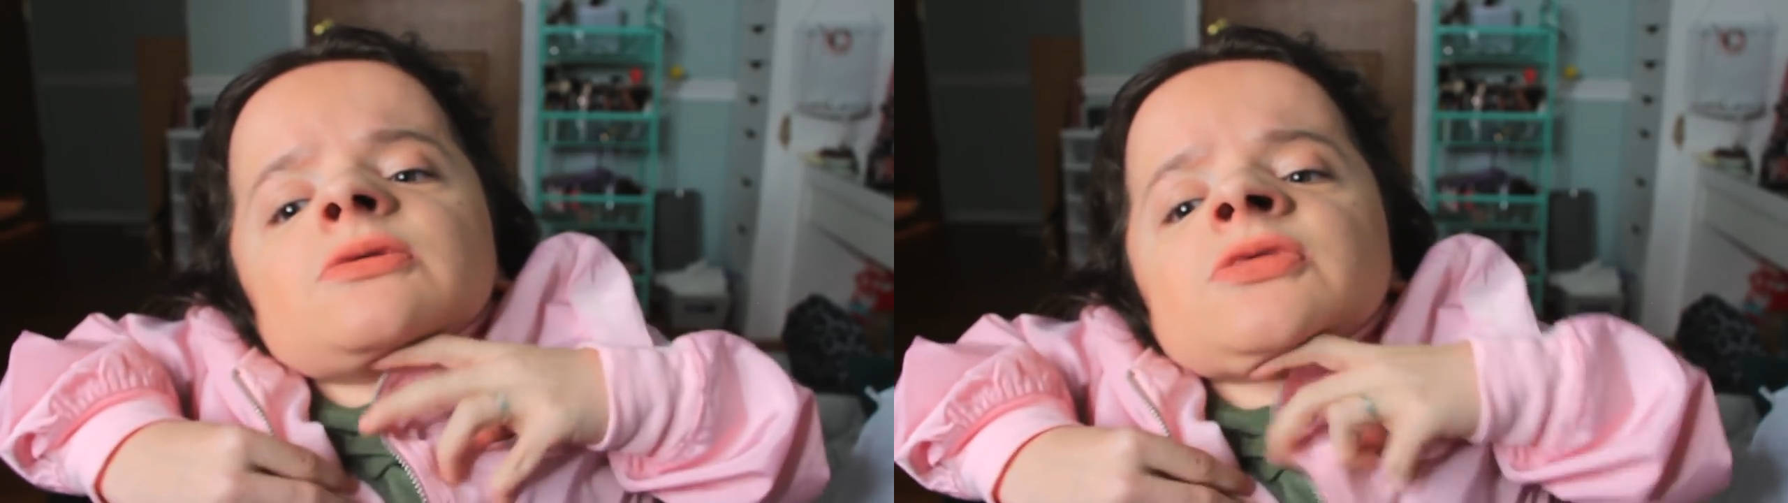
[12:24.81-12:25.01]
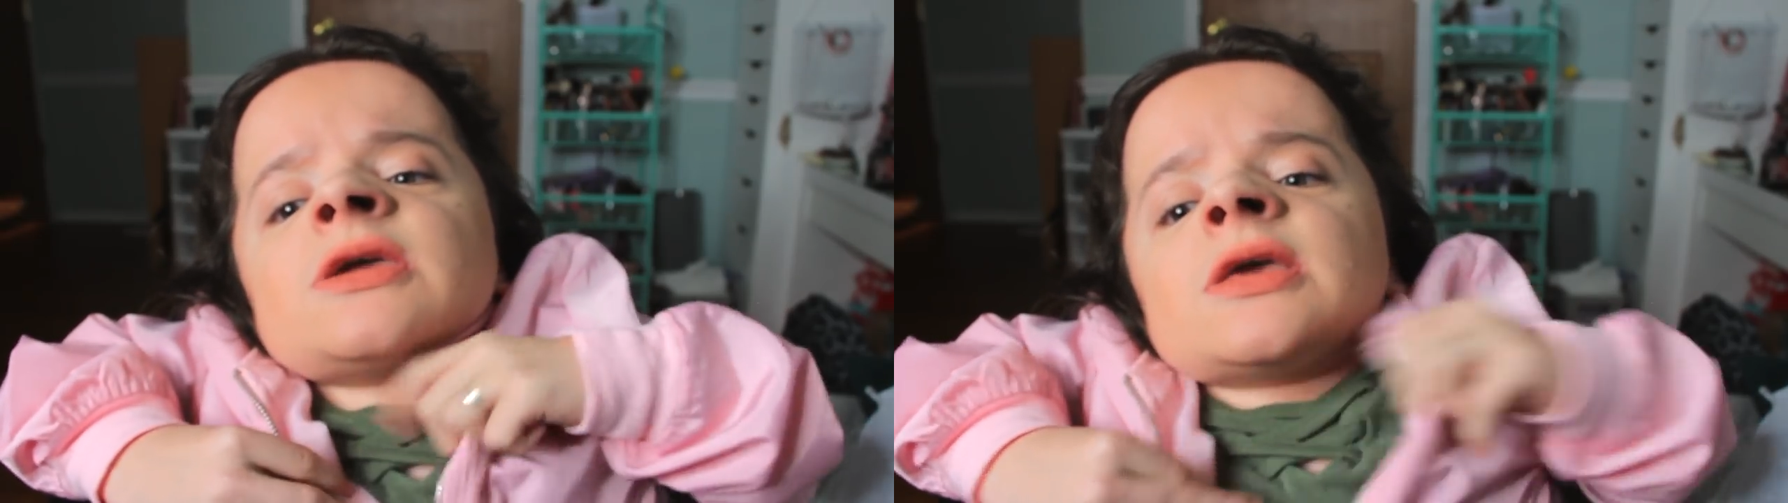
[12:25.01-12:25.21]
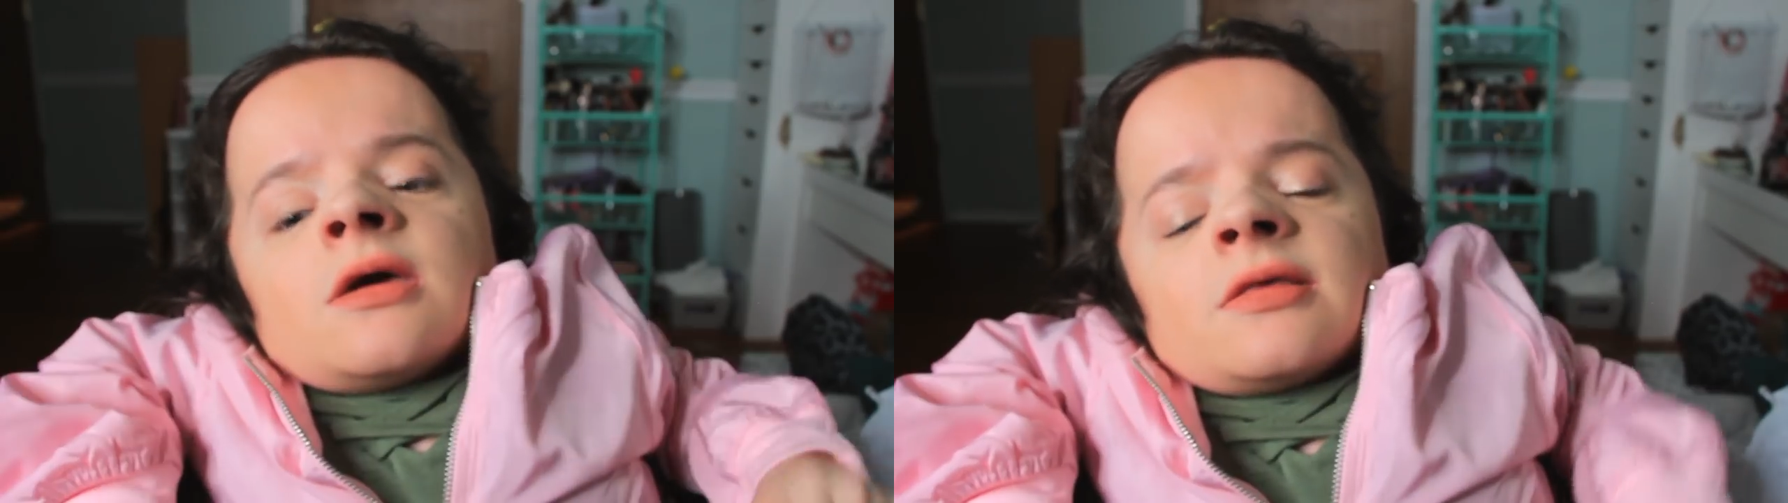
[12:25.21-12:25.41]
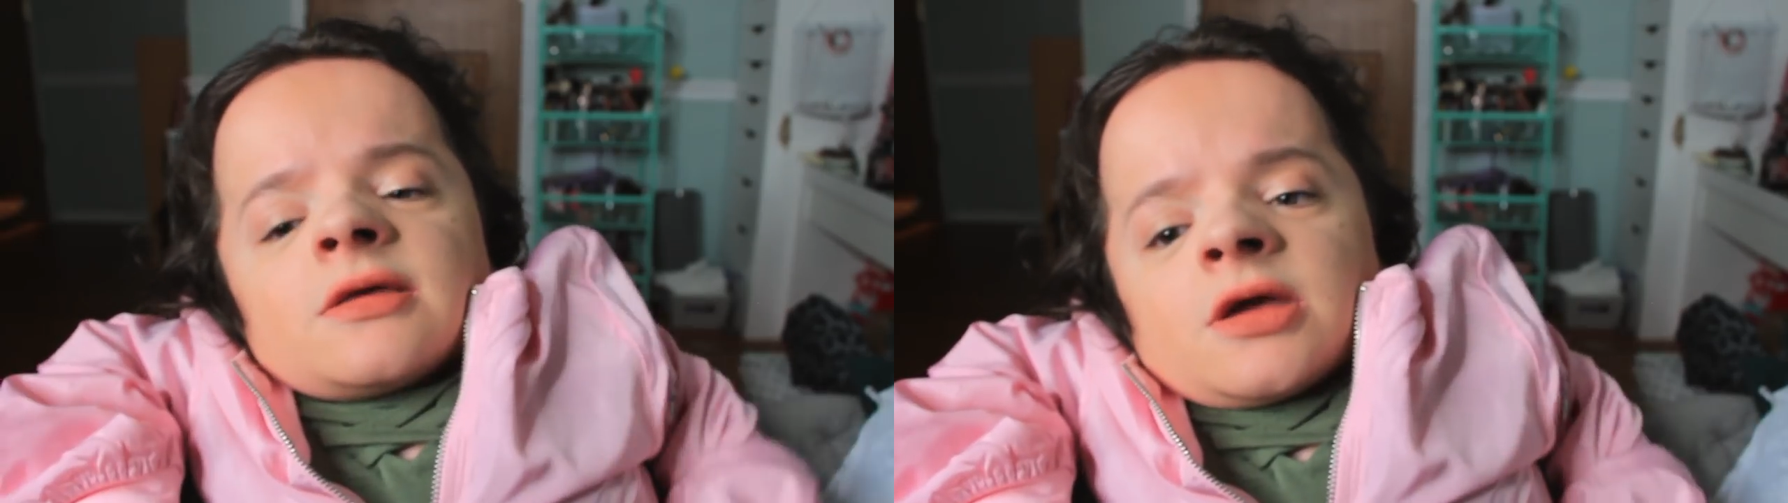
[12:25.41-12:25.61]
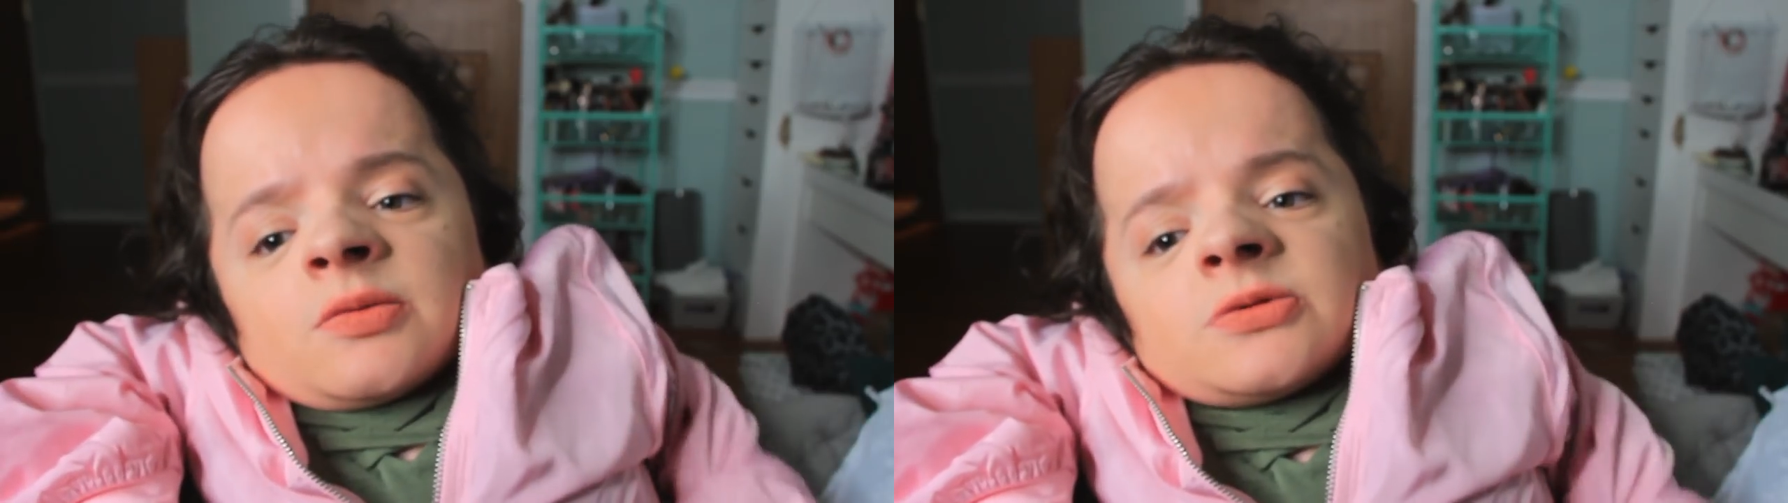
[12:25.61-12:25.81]
I don't think, because
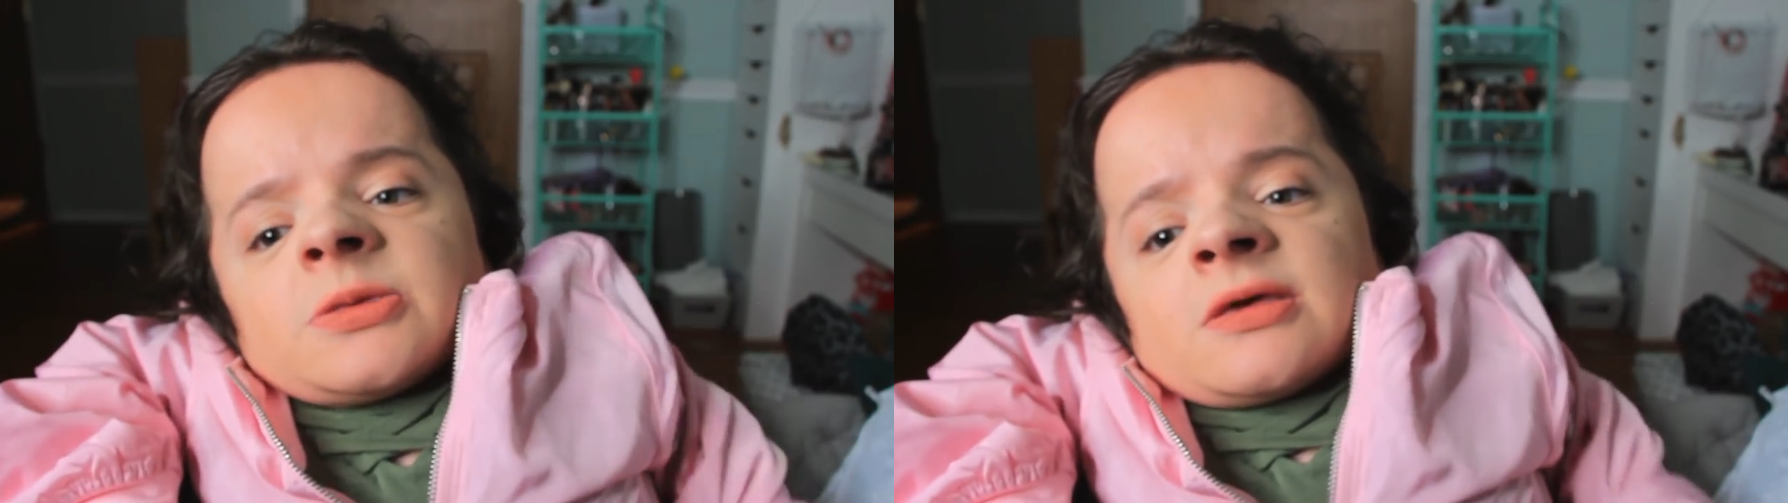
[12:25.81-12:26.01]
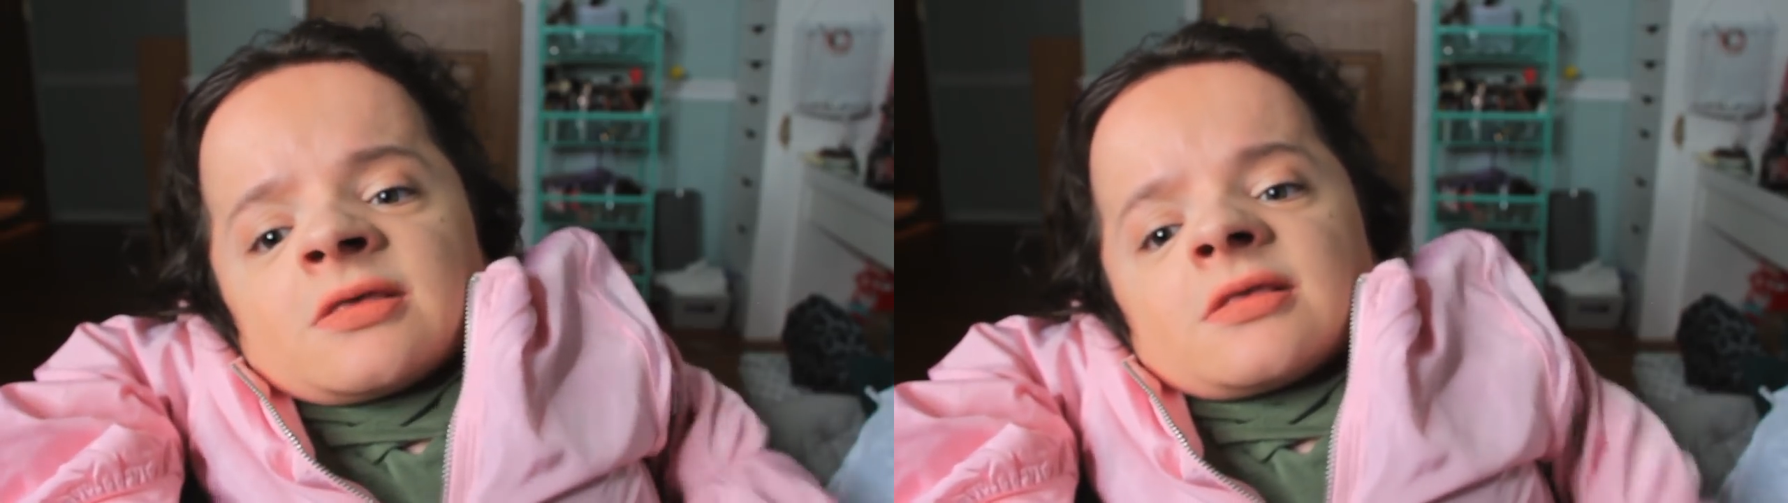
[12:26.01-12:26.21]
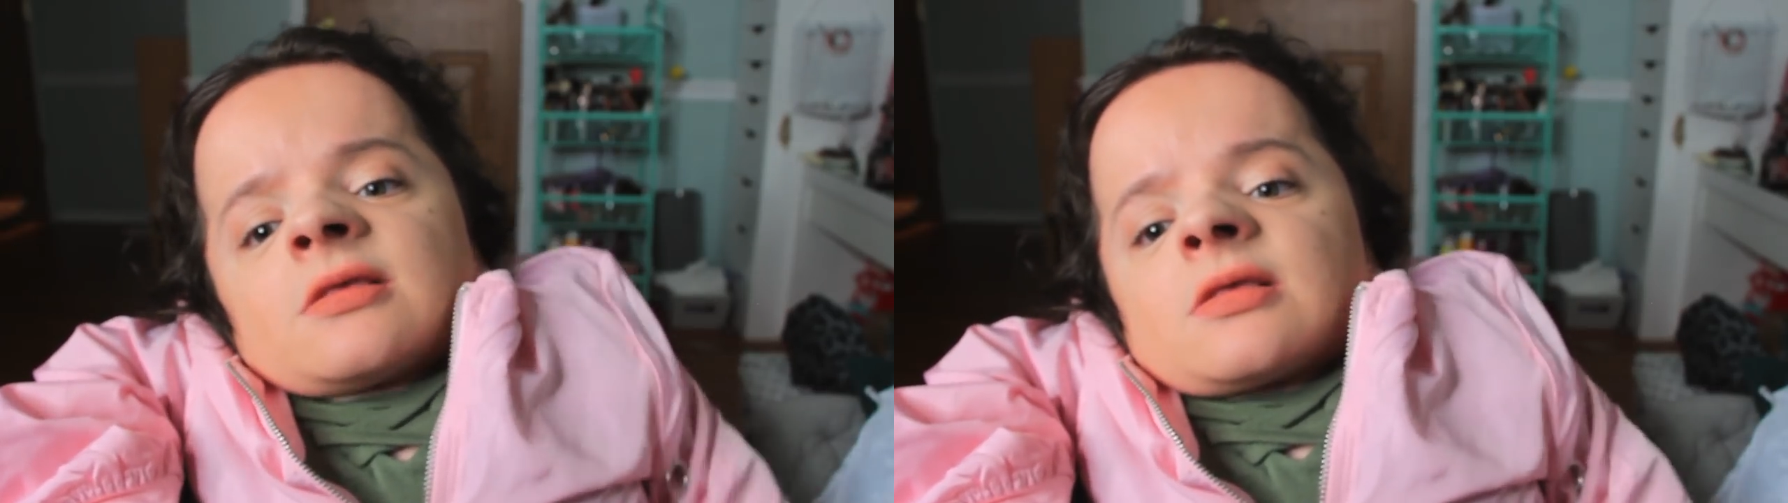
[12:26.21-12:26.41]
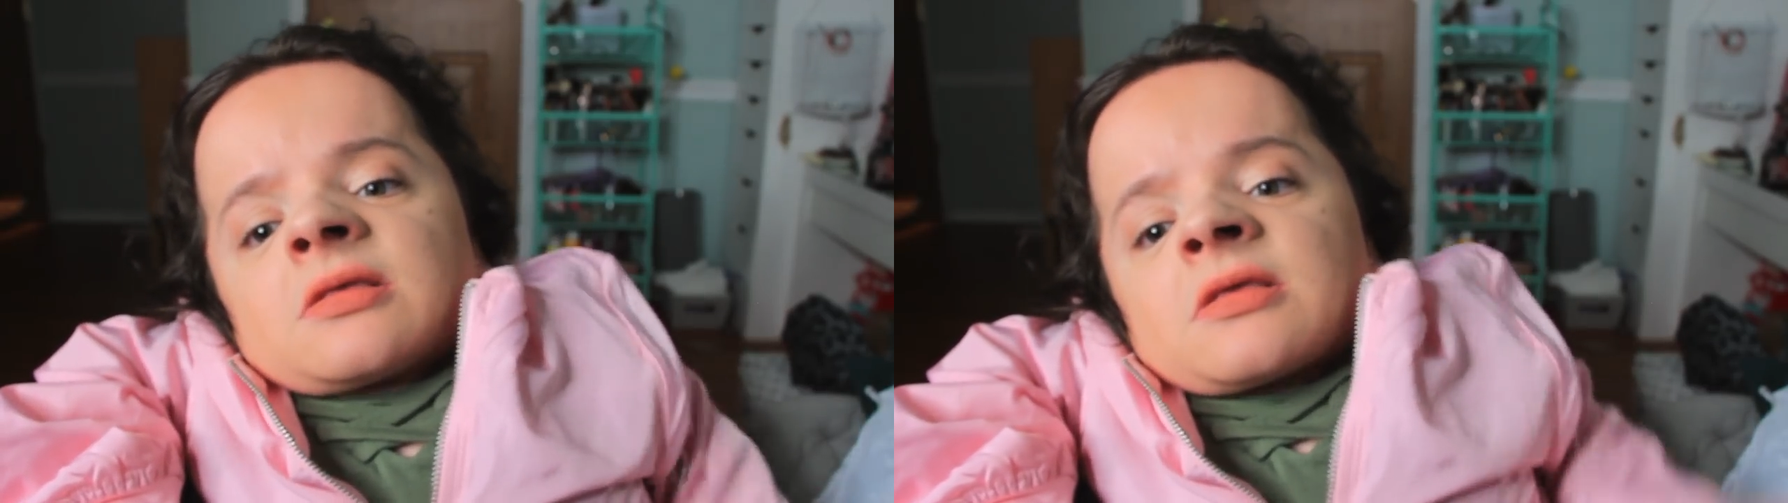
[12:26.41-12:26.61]
it comes with this